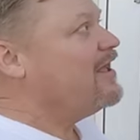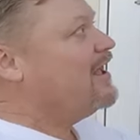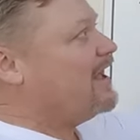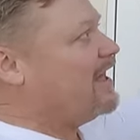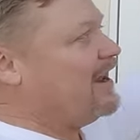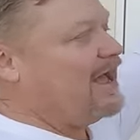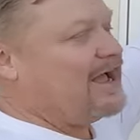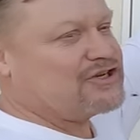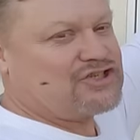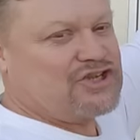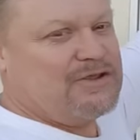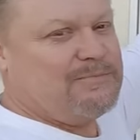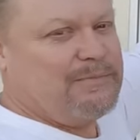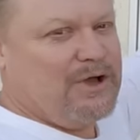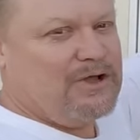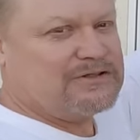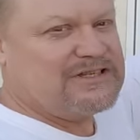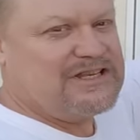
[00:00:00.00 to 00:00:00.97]
and actually
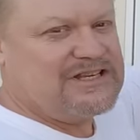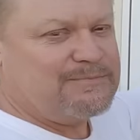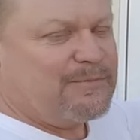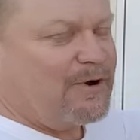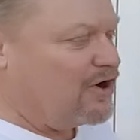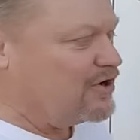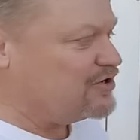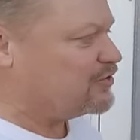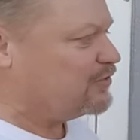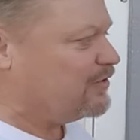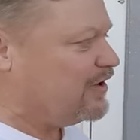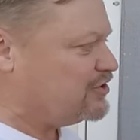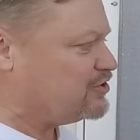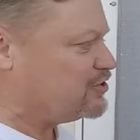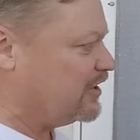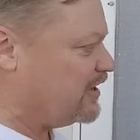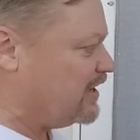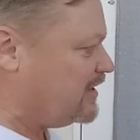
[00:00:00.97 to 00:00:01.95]
built these barns
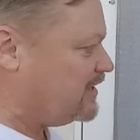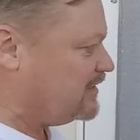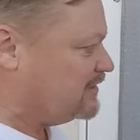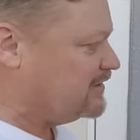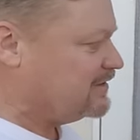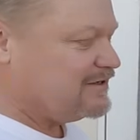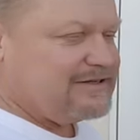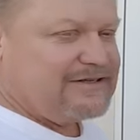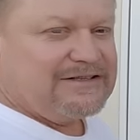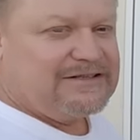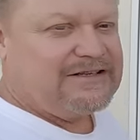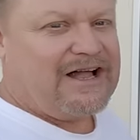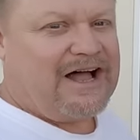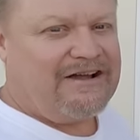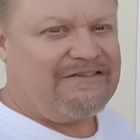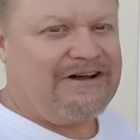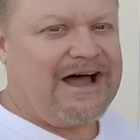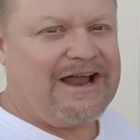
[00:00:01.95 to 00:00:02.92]
originally,
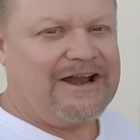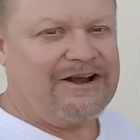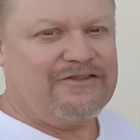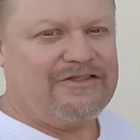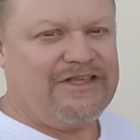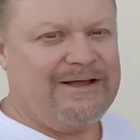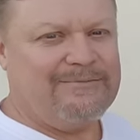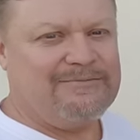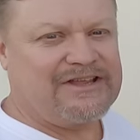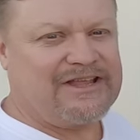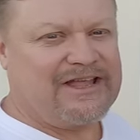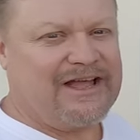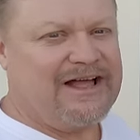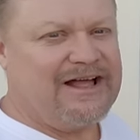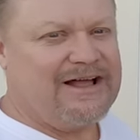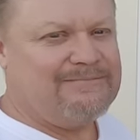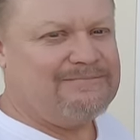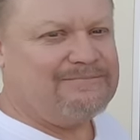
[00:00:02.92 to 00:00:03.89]
I've hired them to
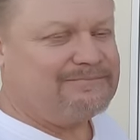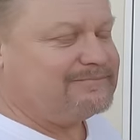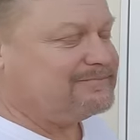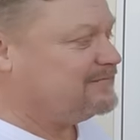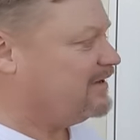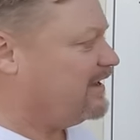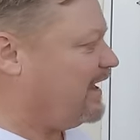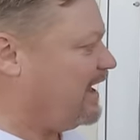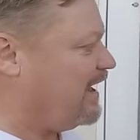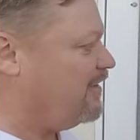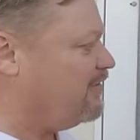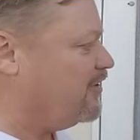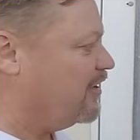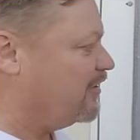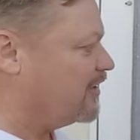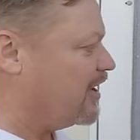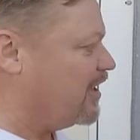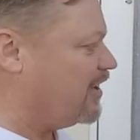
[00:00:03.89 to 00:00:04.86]
come, and
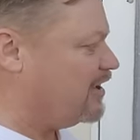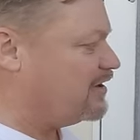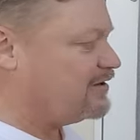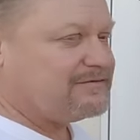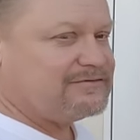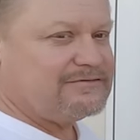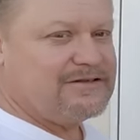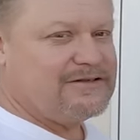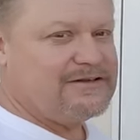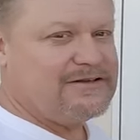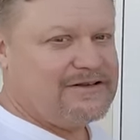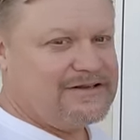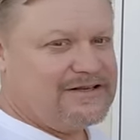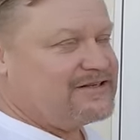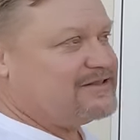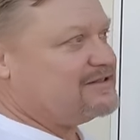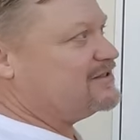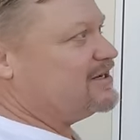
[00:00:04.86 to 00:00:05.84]
they're gonna
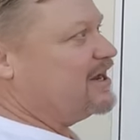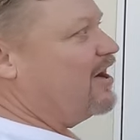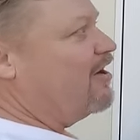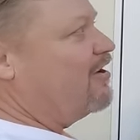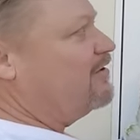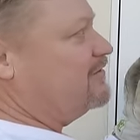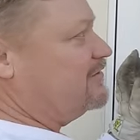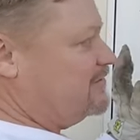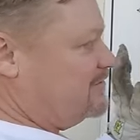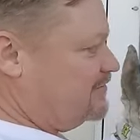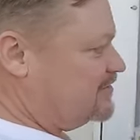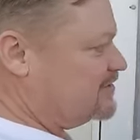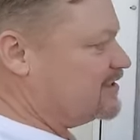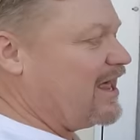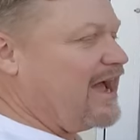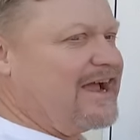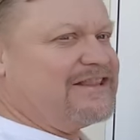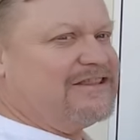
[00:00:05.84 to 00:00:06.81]
tear,
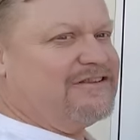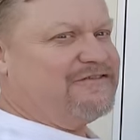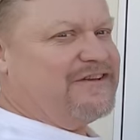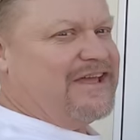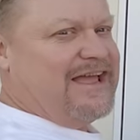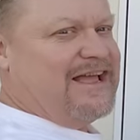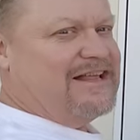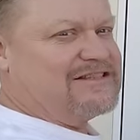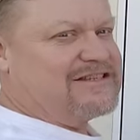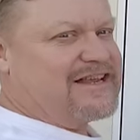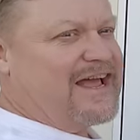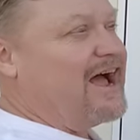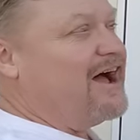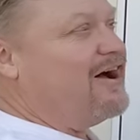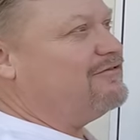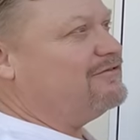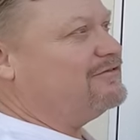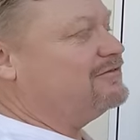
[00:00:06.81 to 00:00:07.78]
slide the fans
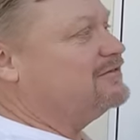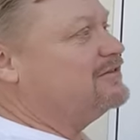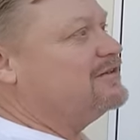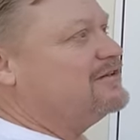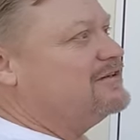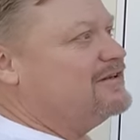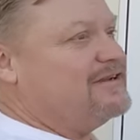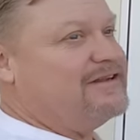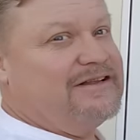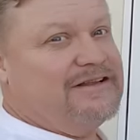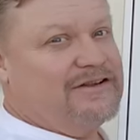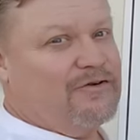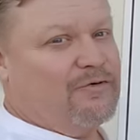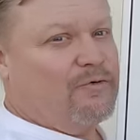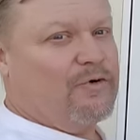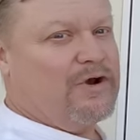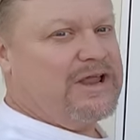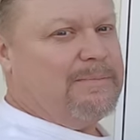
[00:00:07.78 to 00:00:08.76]
out,
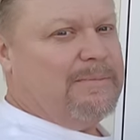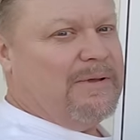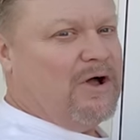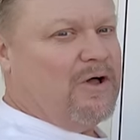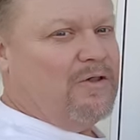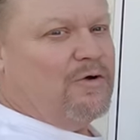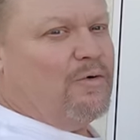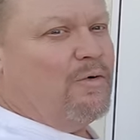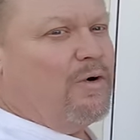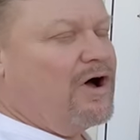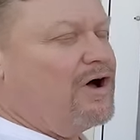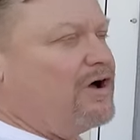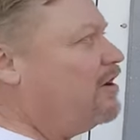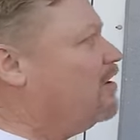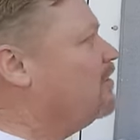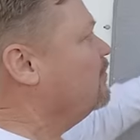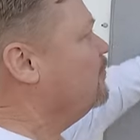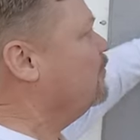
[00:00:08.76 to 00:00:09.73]
rebuild the
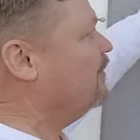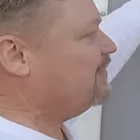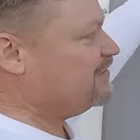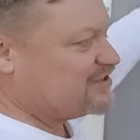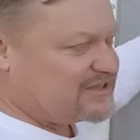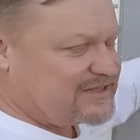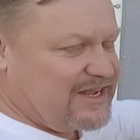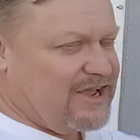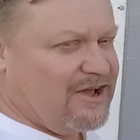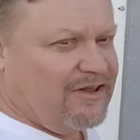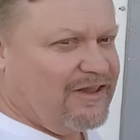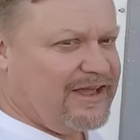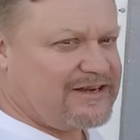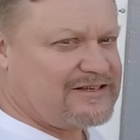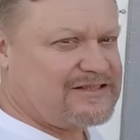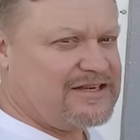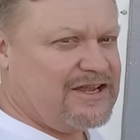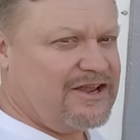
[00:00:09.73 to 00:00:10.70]
wall with a steel
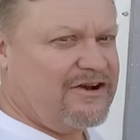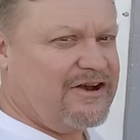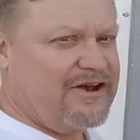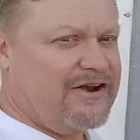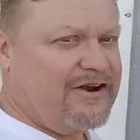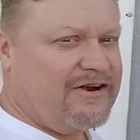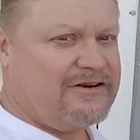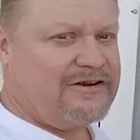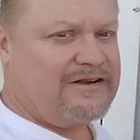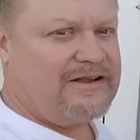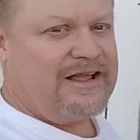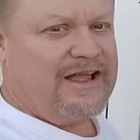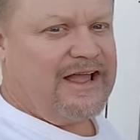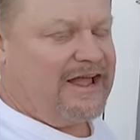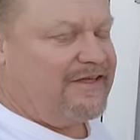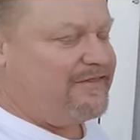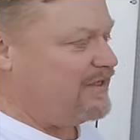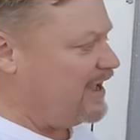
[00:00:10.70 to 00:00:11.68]
exterior,
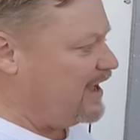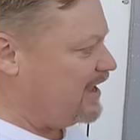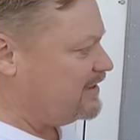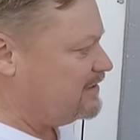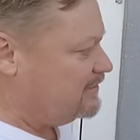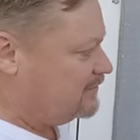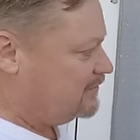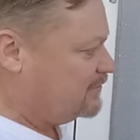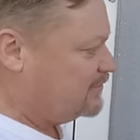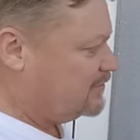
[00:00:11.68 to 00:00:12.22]
and then